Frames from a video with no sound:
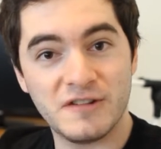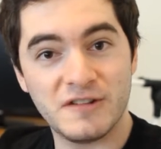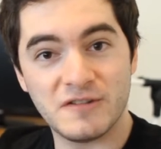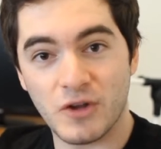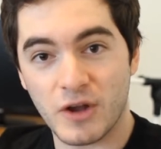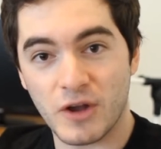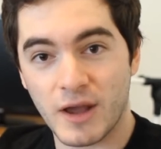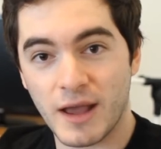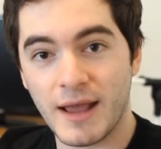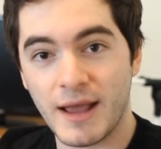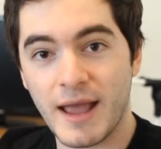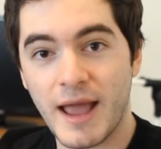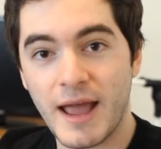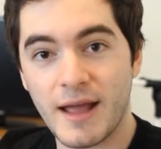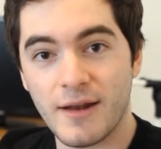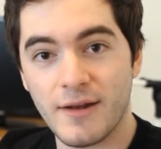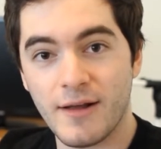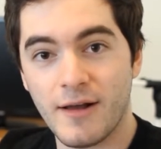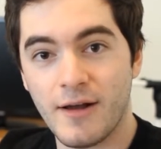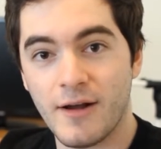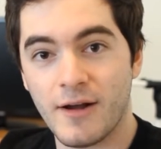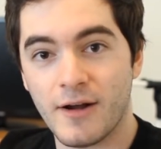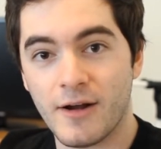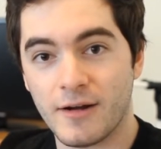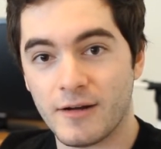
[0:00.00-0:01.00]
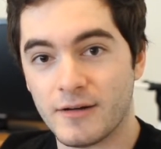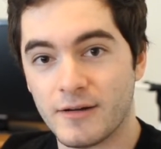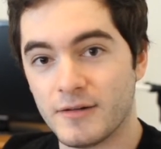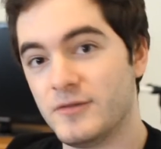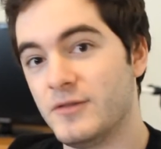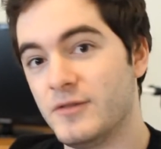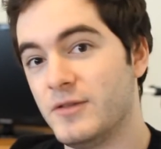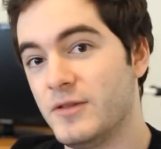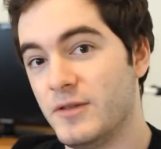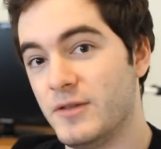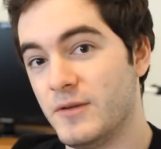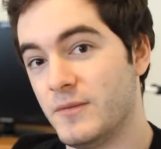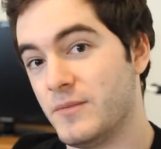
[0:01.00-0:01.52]
she's looking at are
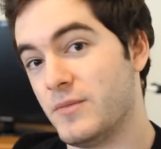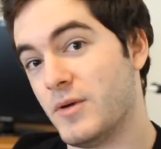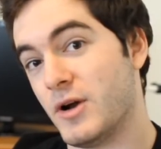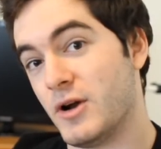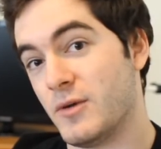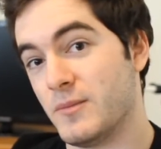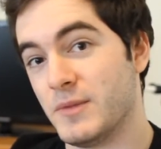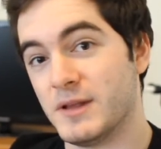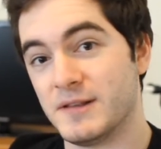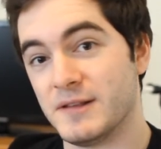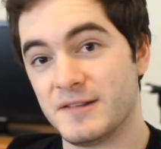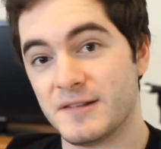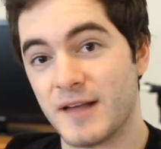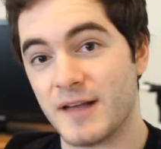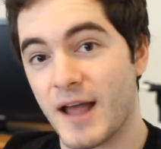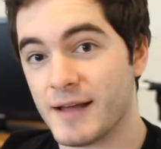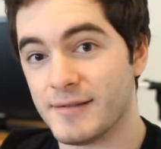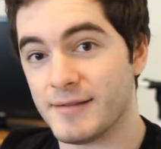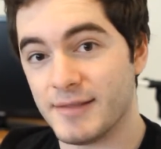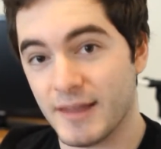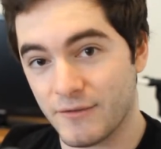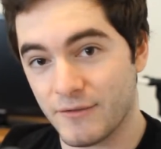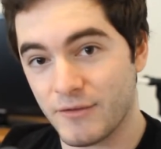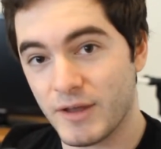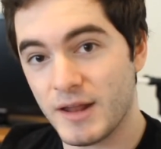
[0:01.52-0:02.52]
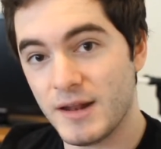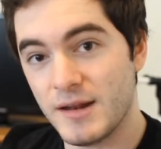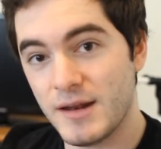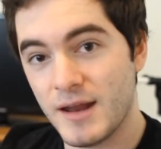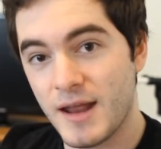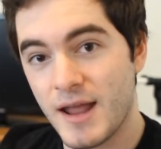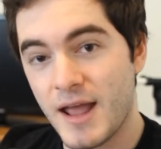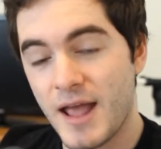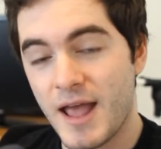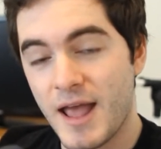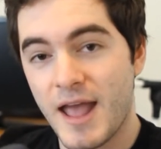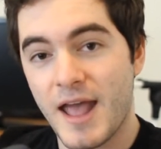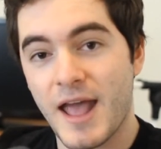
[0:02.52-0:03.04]
the apartments I live in.
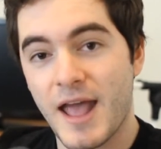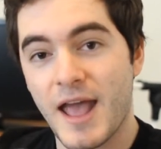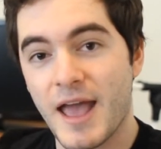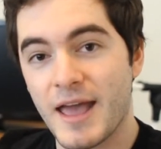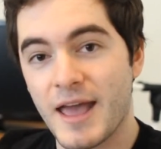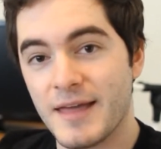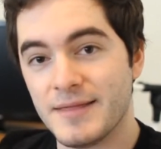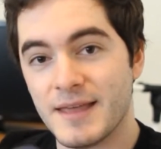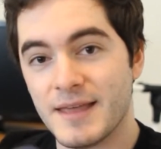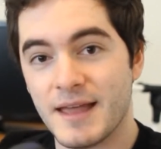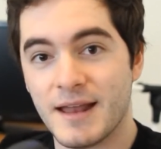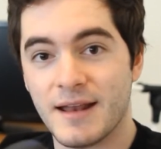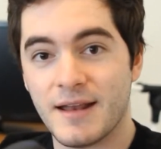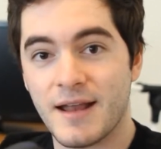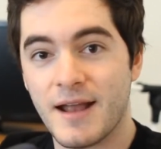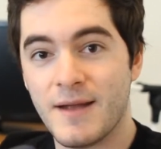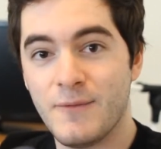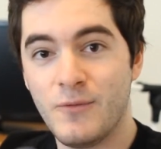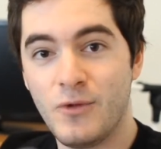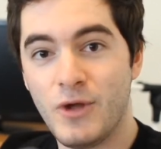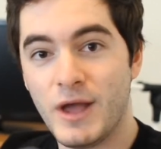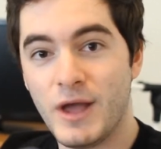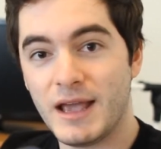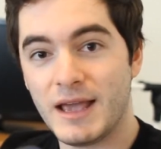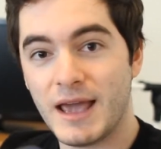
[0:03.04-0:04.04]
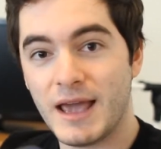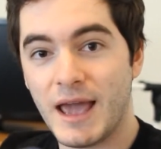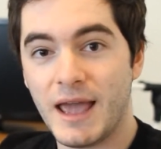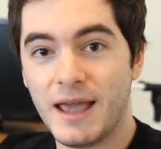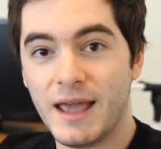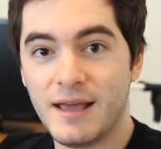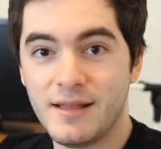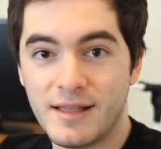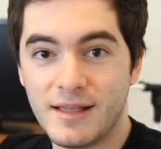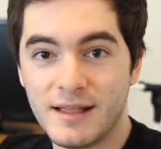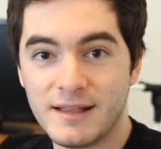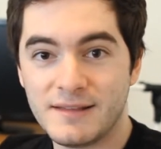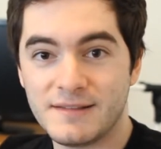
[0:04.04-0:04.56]
And then I'm like,
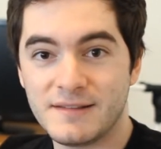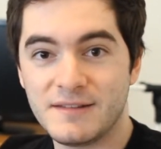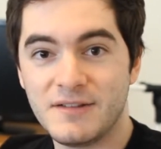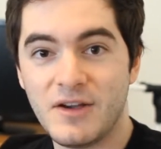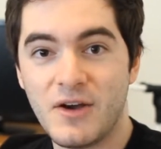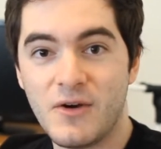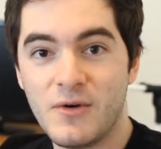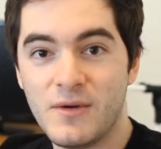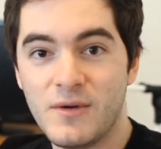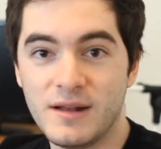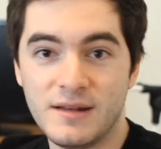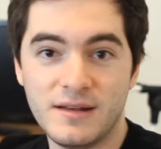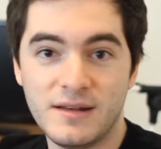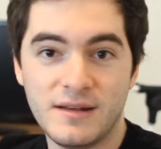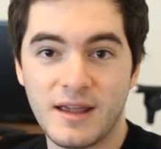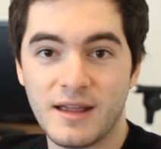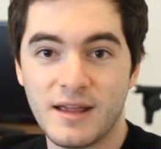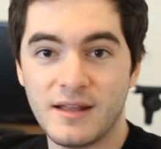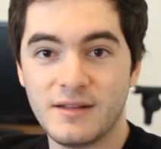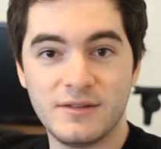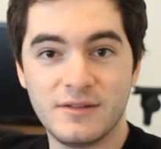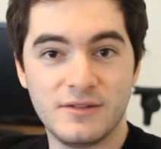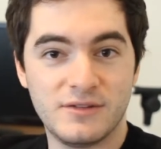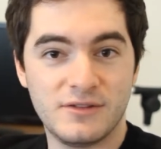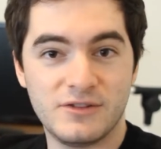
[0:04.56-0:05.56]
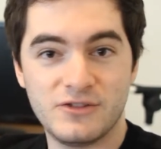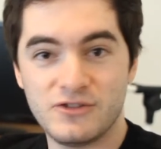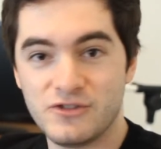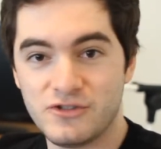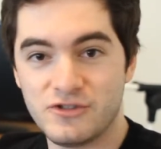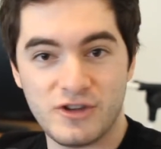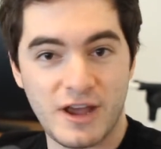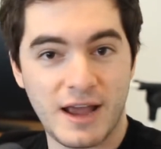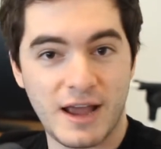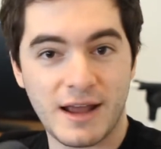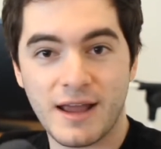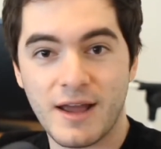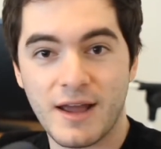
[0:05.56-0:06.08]
hey, let's go in and
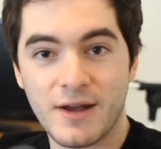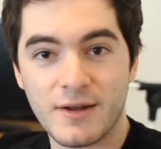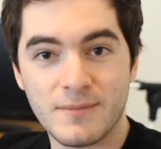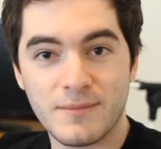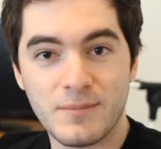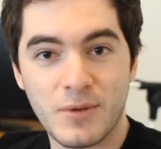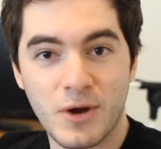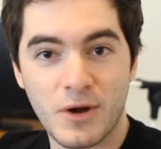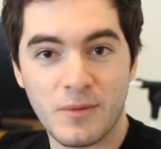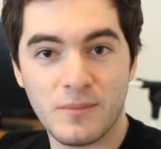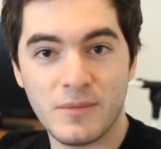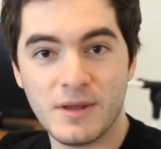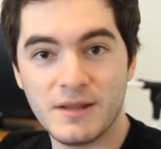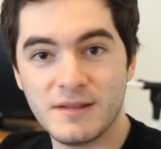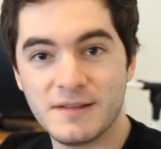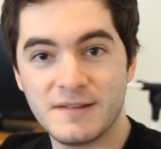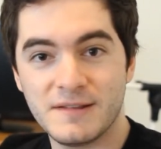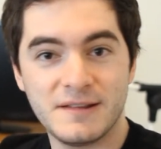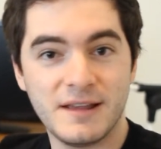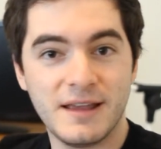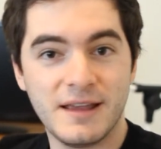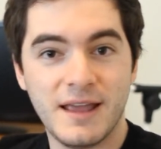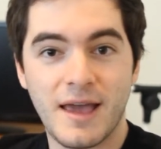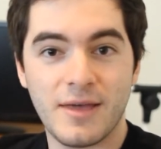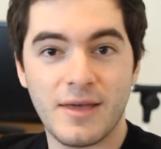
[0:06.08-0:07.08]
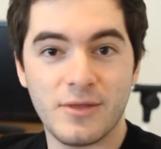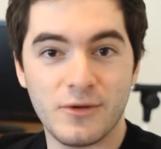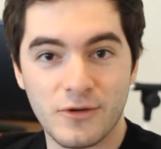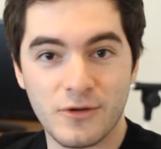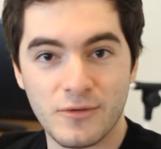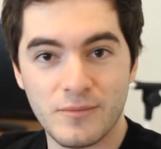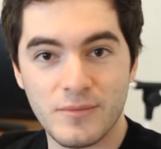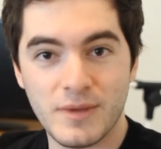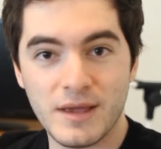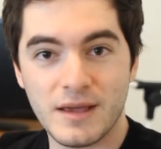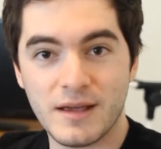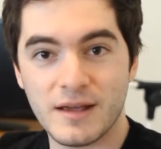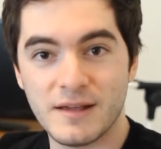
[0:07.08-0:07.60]
check out apartments
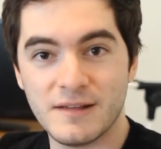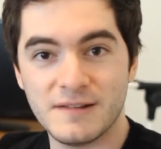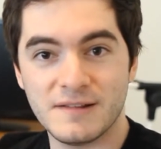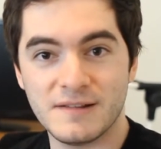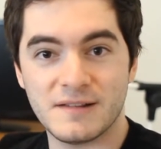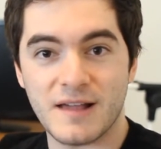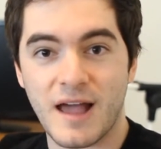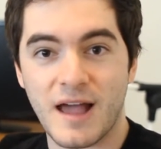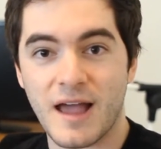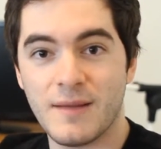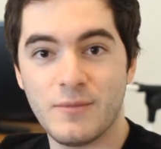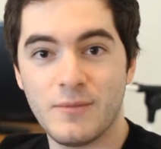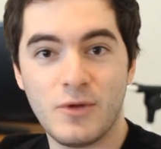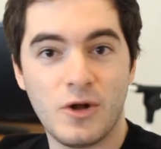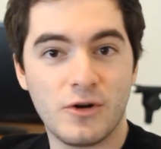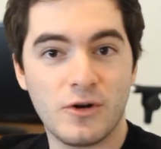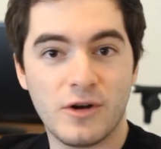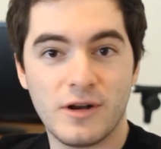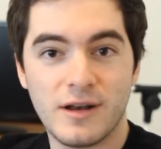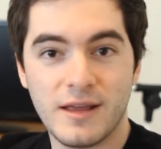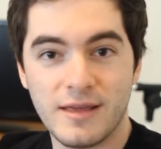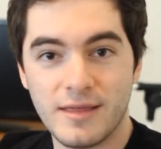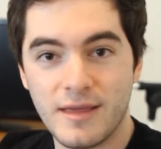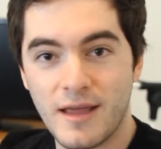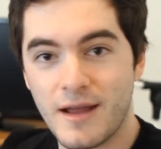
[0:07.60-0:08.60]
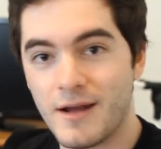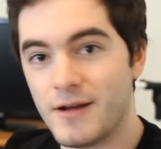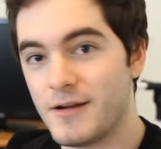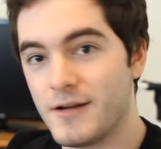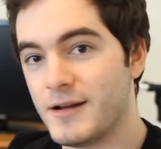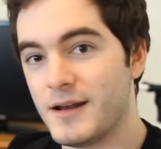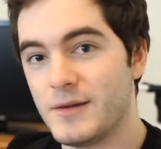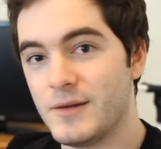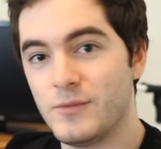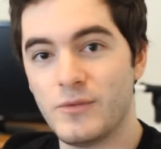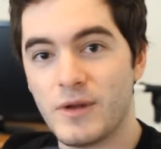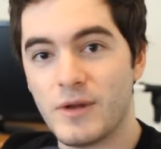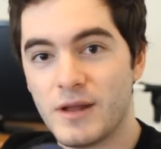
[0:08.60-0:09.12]
together because I'm already there
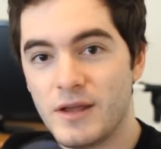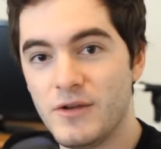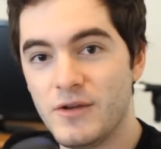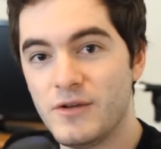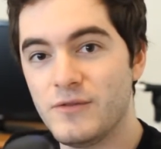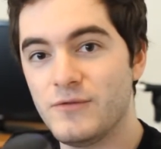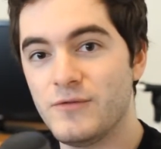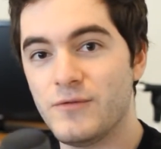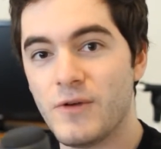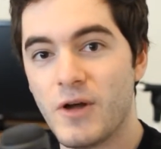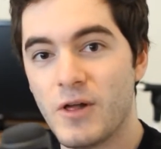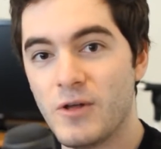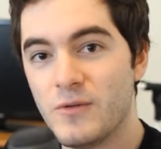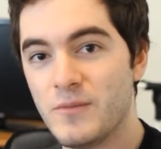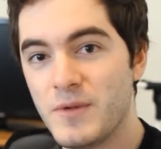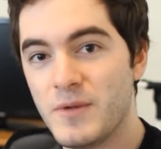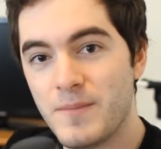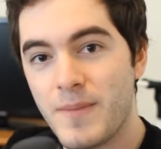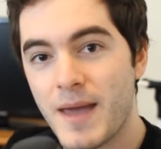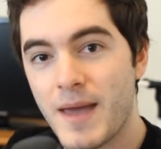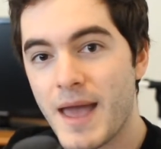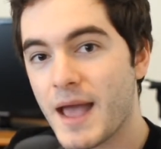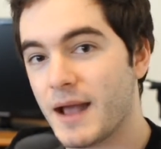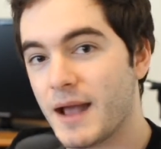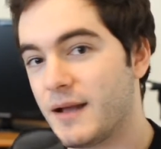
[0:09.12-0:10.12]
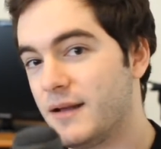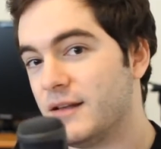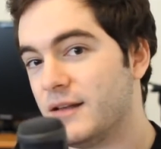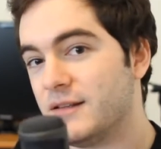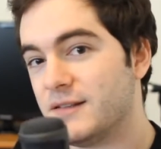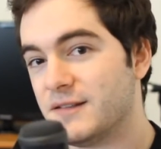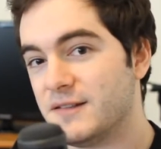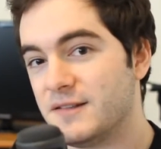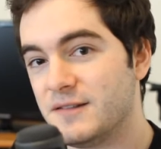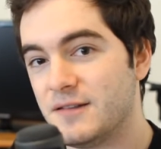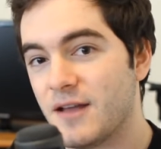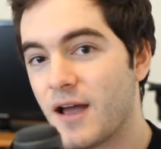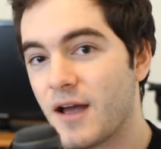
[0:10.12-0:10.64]
and you can follow me back
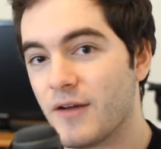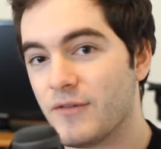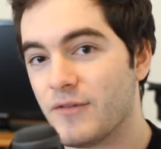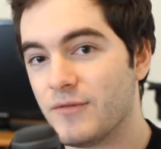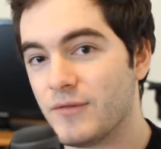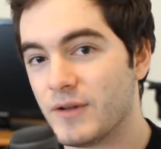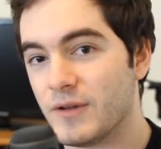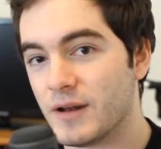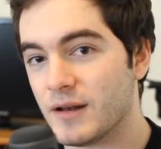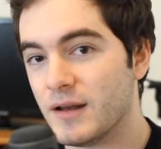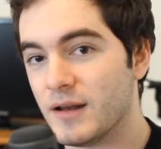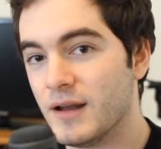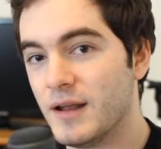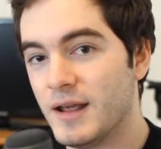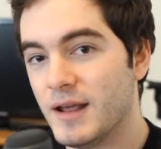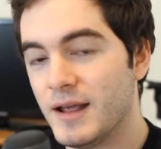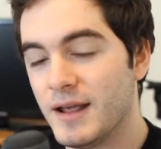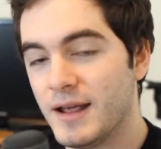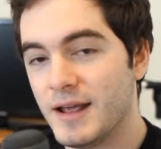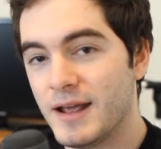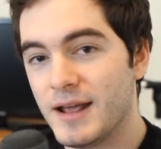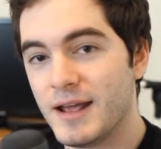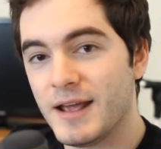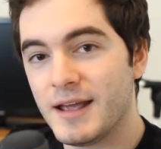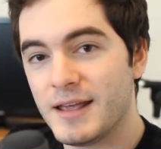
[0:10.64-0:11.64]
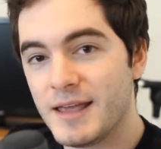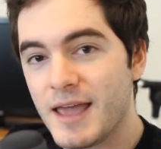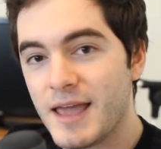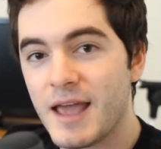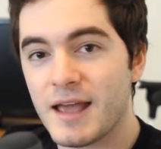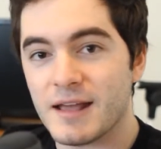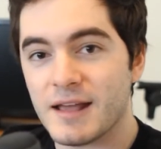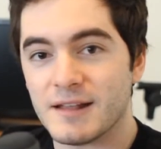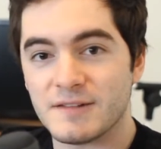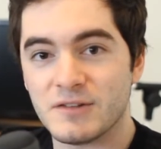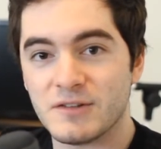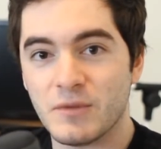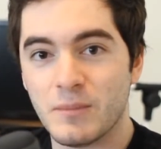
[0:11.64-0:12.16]
and stuff. And
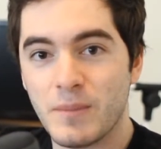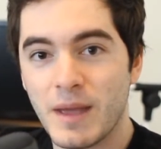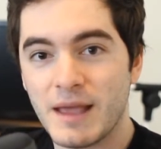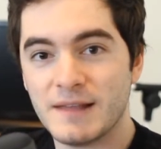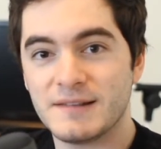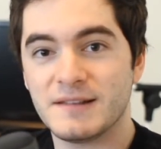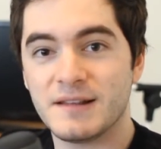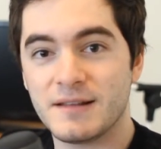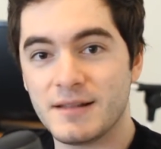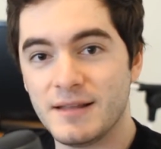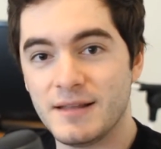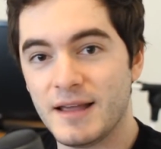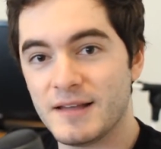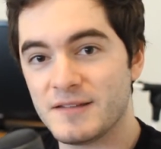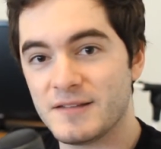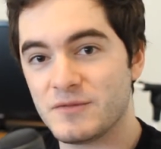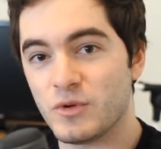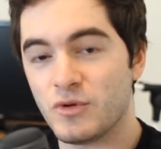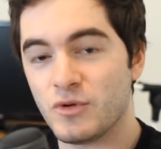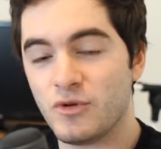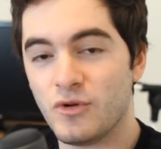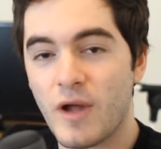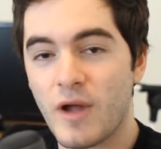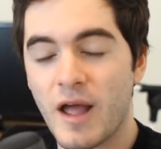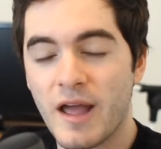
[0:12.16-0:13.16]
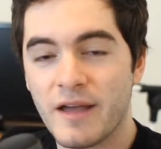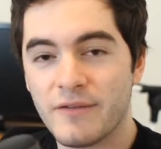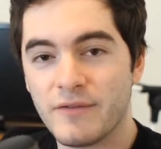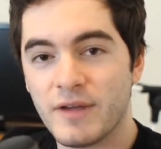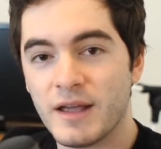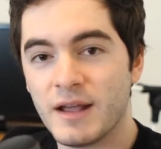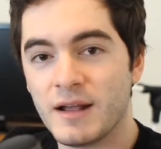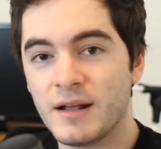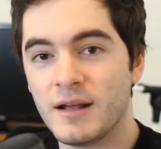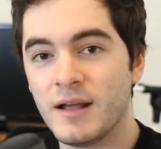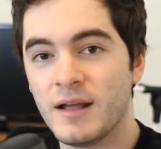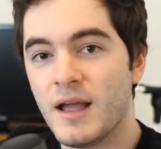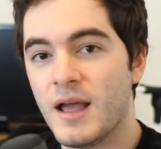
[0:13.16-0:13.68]
yeah, so basically as we're
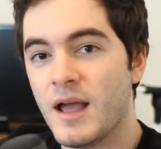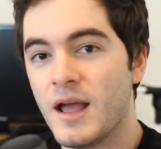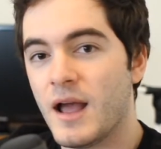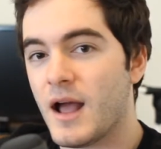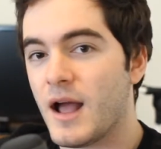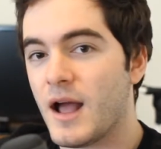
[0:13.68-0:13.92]
driving,